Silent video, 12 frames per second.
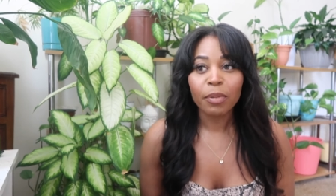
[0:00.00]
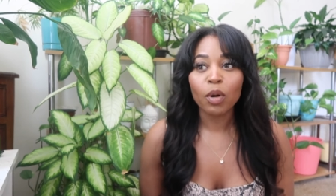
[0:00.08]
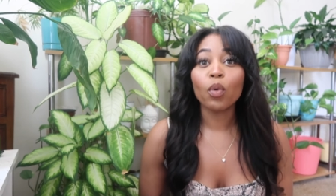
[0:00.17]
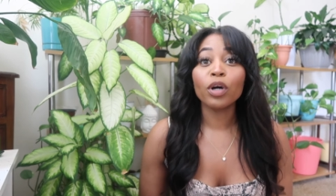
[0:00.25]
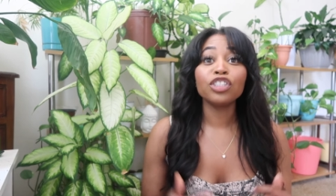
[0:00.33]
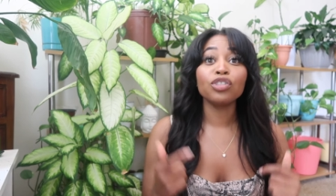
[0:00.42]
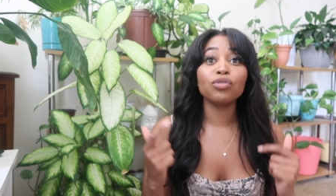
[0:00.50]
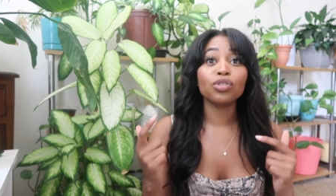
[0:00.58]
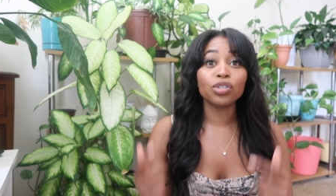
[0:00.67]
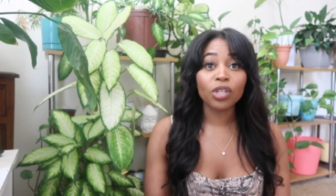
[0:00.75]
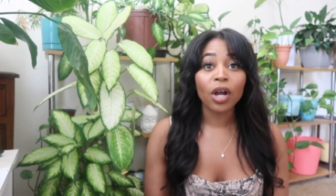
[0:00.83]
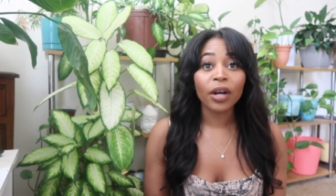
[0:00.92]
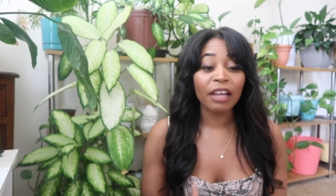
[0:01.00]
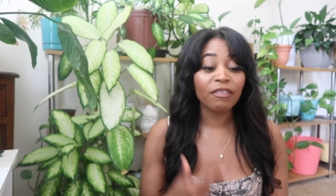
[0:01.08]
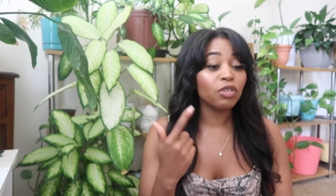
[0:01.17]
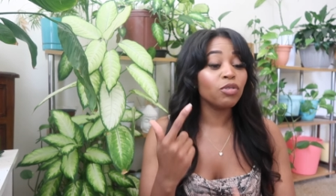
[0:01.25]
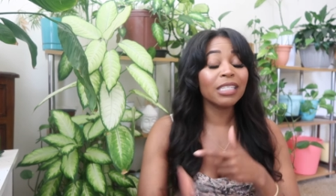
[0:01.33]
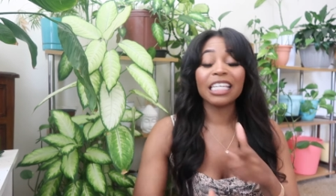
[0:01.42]
But once you start,
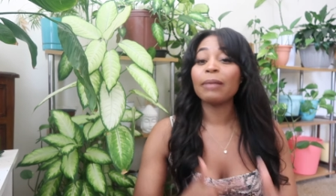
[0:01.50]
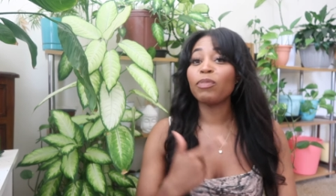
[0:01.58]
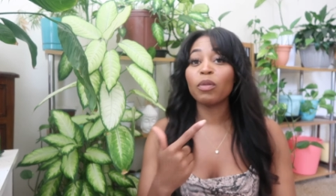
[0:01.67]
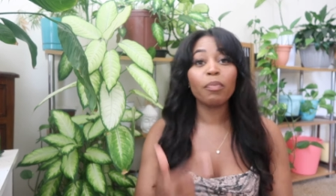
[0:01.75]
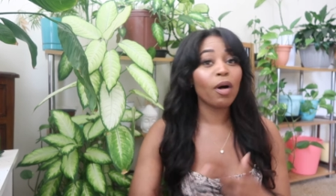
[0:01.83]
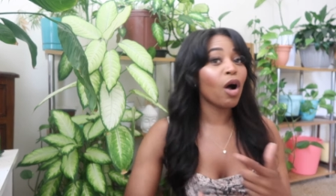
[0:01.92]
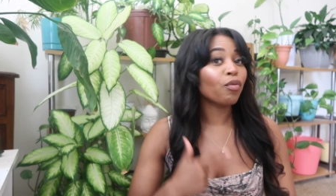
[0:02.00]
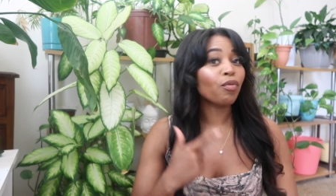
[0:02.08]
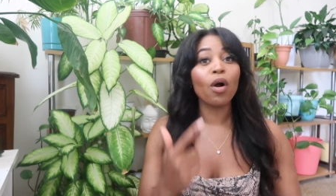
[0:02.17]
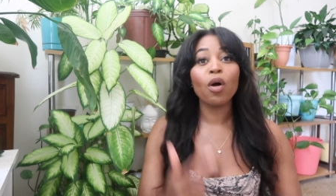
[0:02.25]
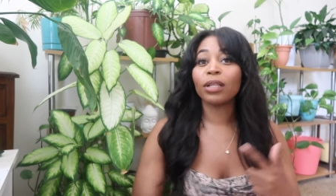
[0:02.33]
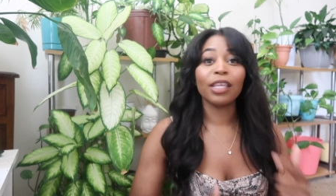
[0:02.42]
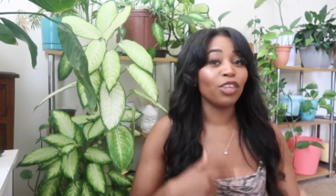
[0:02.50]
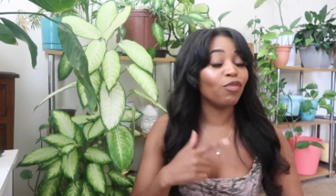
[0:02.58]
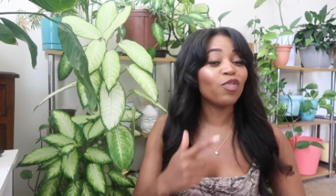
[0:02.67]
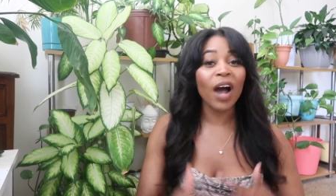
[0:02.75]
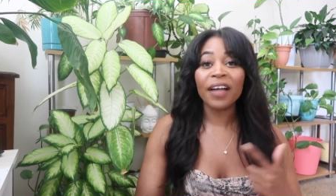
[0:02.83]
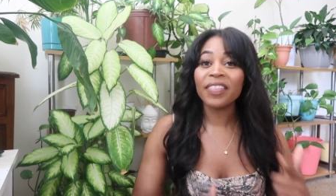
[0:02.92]
if you keep the ball rolling,
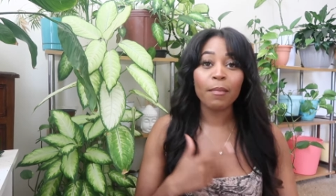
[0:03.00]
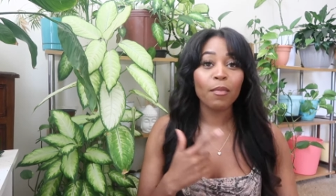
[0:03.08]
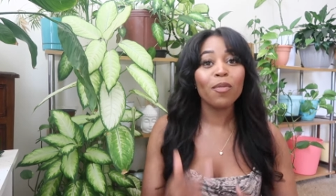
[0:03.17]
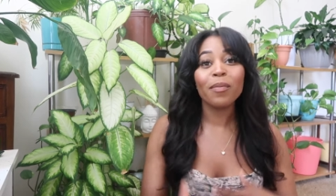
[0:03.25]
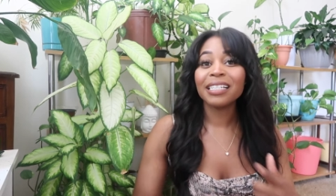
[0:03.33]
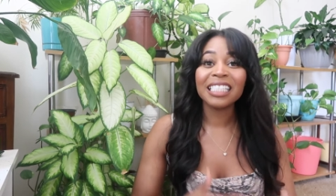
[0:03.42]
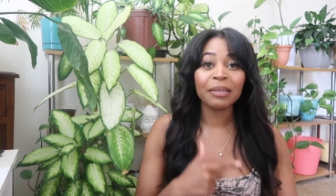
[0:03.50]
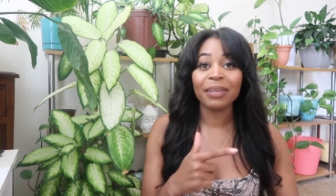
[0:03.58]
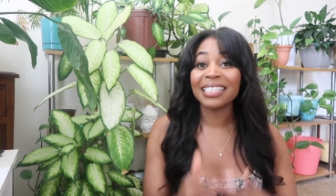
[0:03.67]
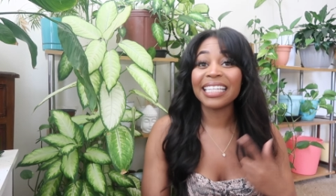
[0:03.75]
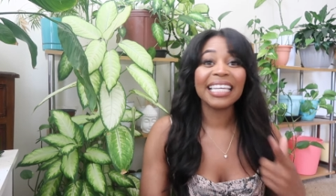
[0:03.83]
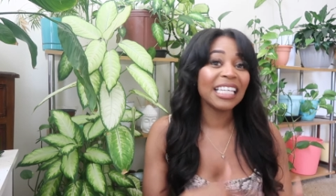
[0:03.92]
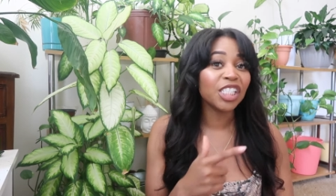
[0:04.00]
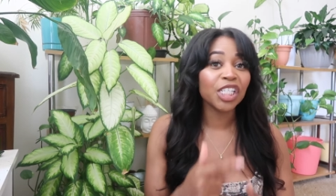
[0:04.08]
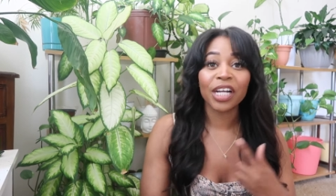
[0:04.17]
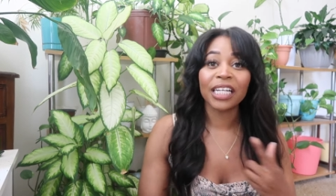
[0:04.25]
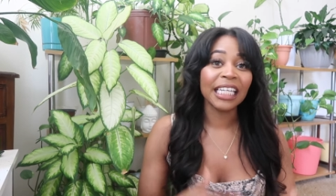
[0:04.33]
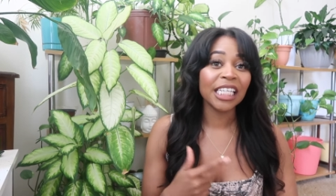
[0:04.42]
you've got that momentum. It's
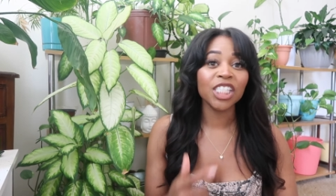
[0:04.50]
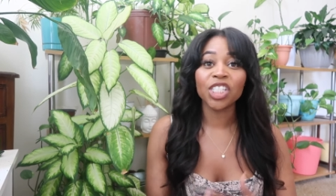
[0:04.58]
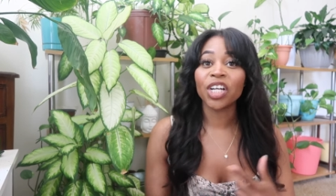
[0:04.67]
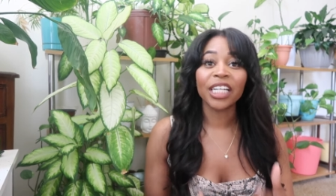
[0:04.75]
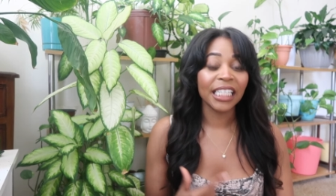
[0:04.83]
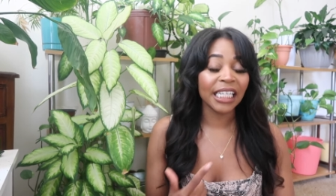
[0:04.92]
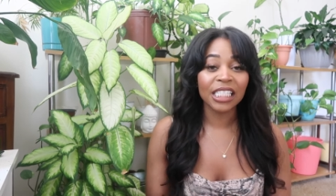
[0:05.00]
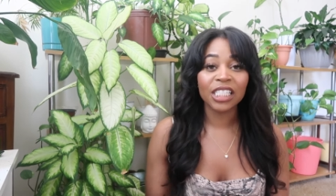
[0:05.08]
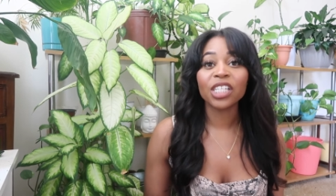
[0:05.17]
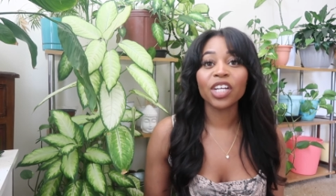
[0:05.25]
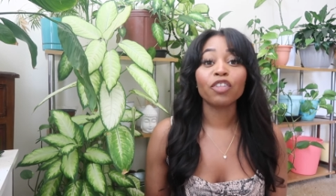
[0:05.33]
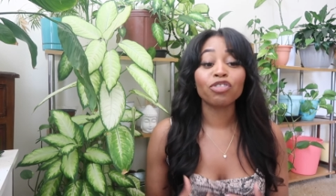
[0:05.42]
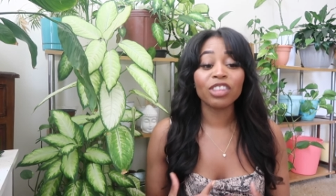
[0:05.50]
easier and easier and easier.